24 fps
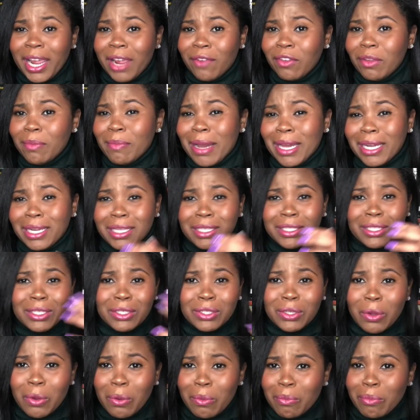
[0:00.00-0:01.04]
Everybody is a
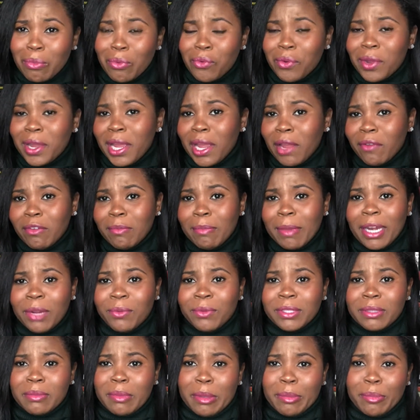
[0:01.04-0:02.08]
dope boy. Everybody
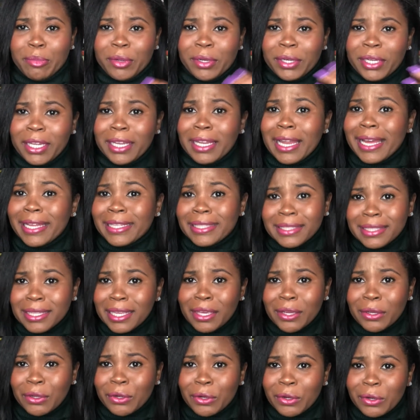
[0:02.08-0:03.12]
wants to be a pretty
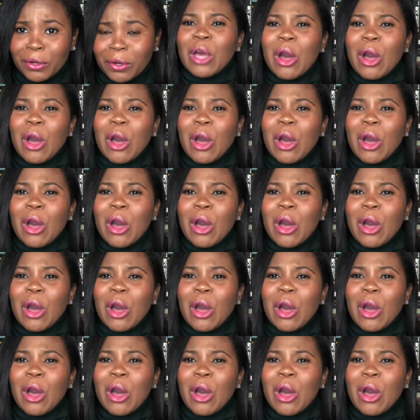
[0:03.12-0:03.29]
light-skinned girl.